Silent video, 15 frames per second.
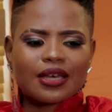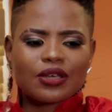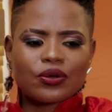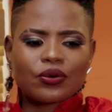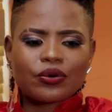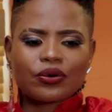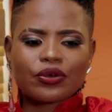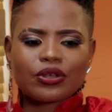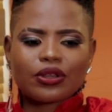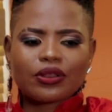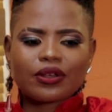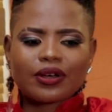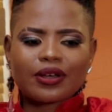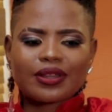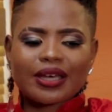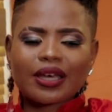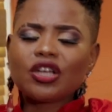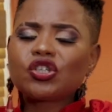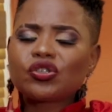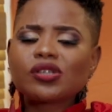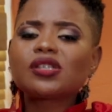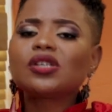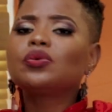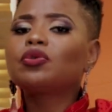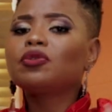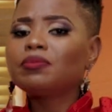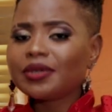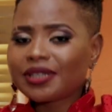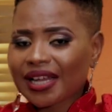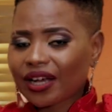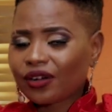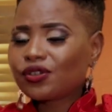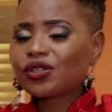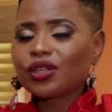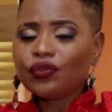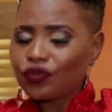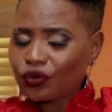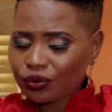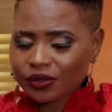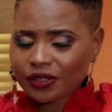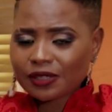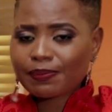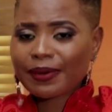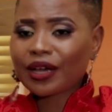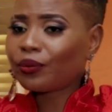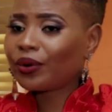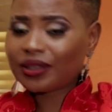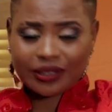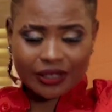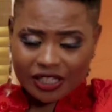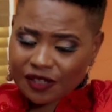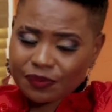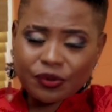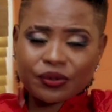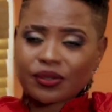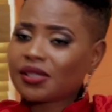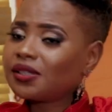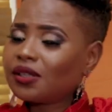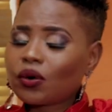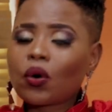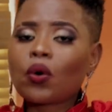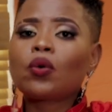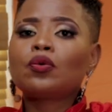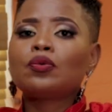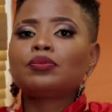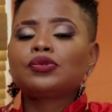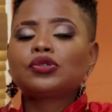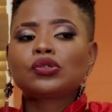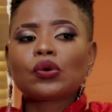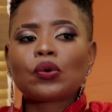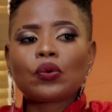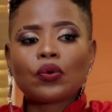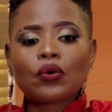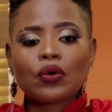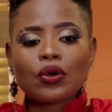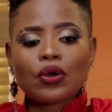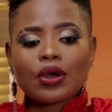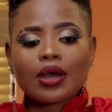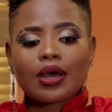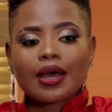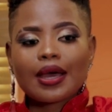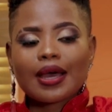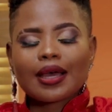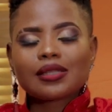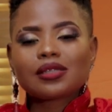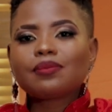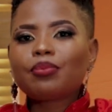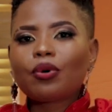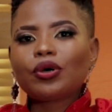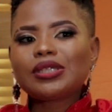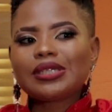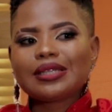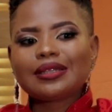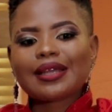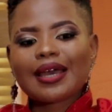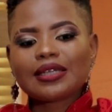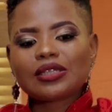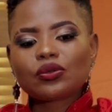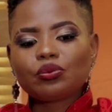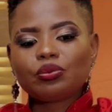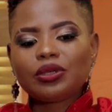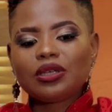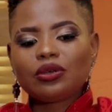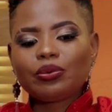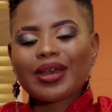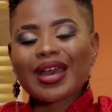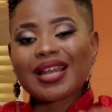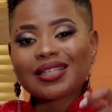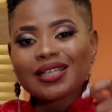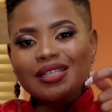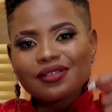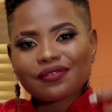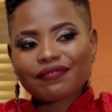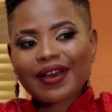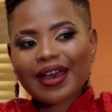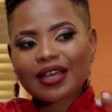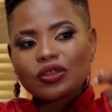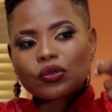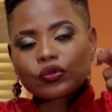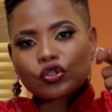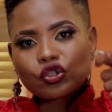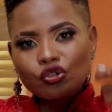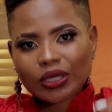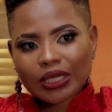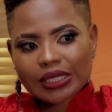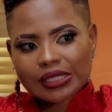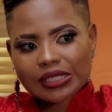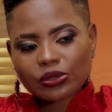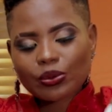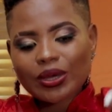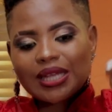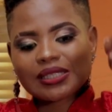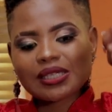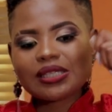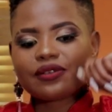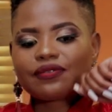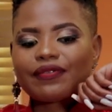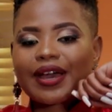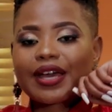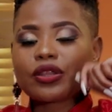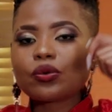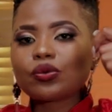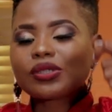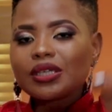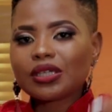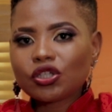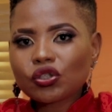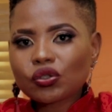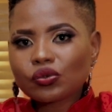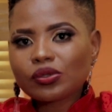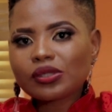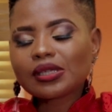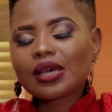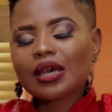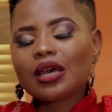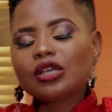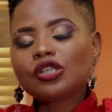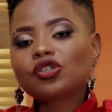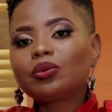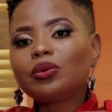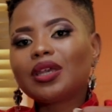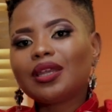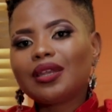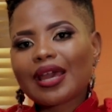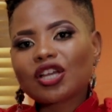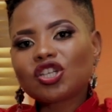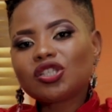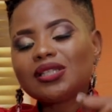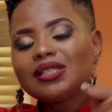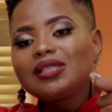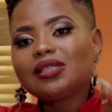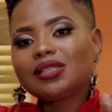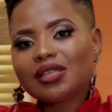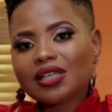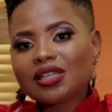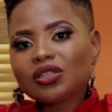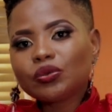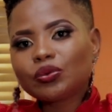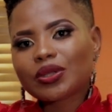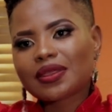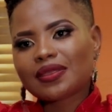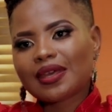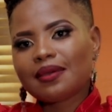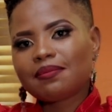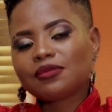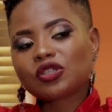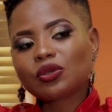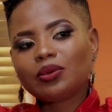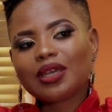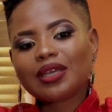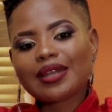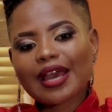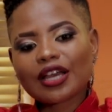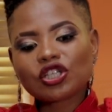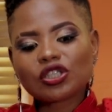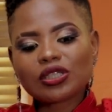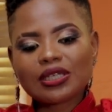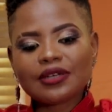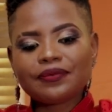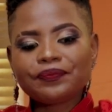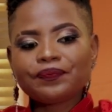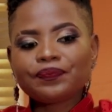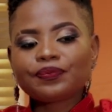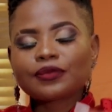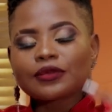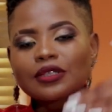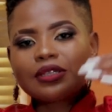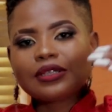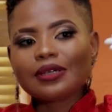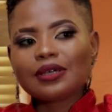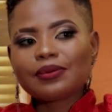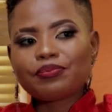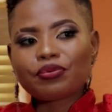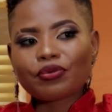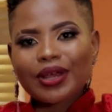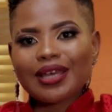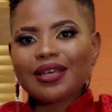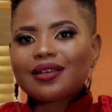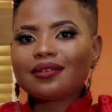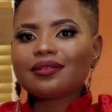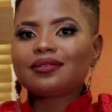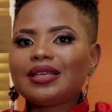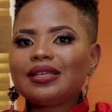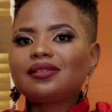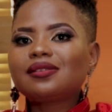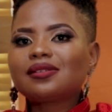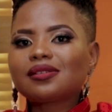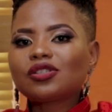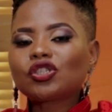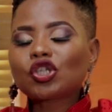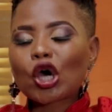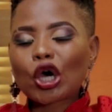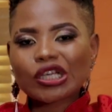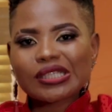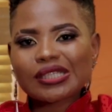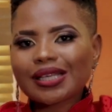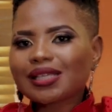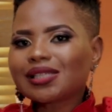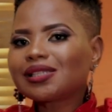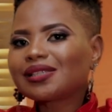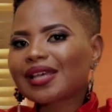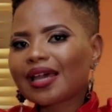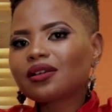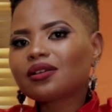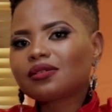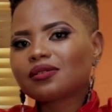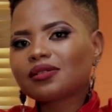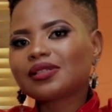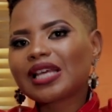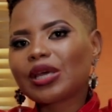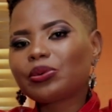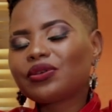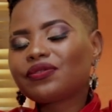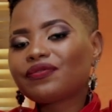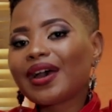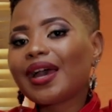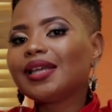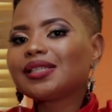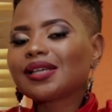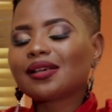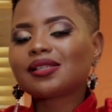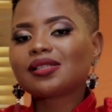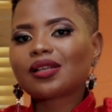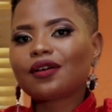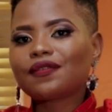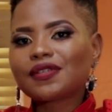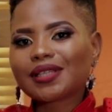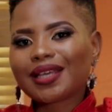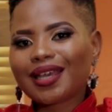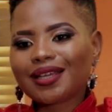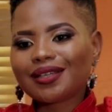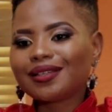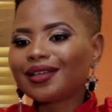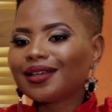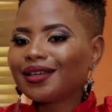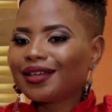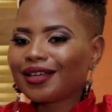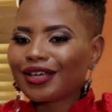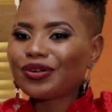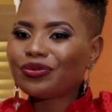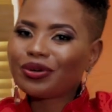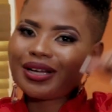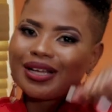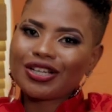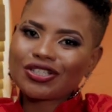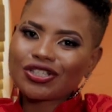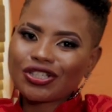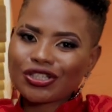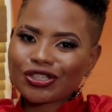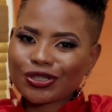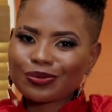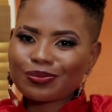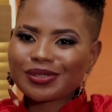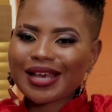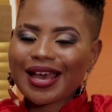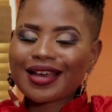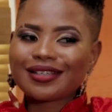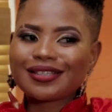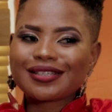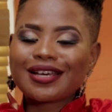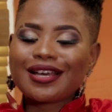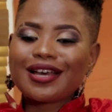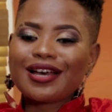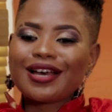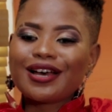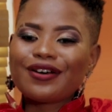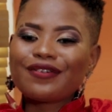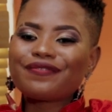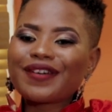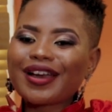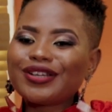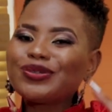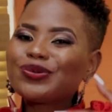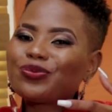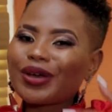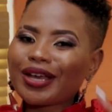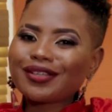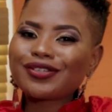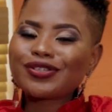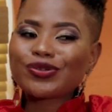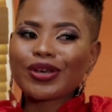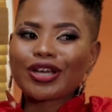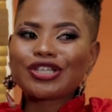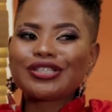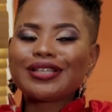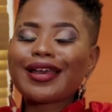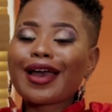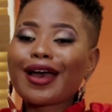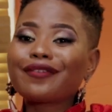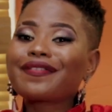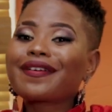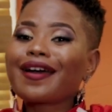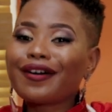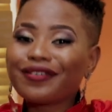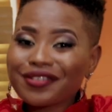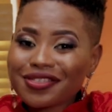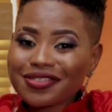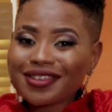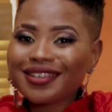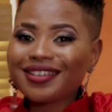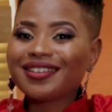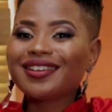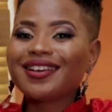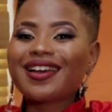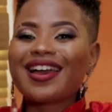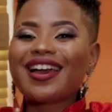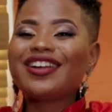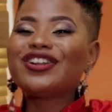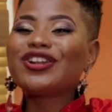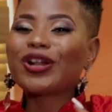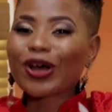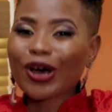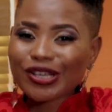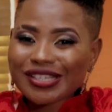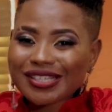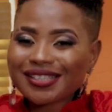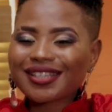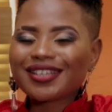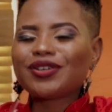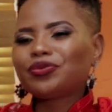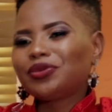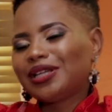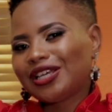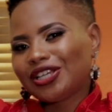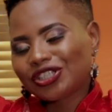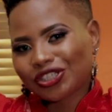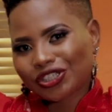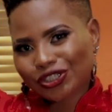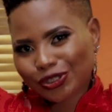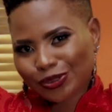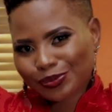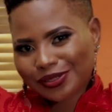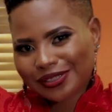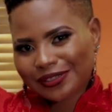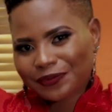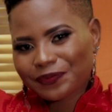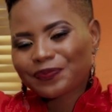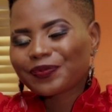you know the the interest in women are also influenced by what they experienced at home so it's important that we, we identify those triggers, we identify those issues so we can actually deal with them, so we can actually break these toxic cycles that we find ourselves in in relationships and find ways to actually have healthy and lasting relationships.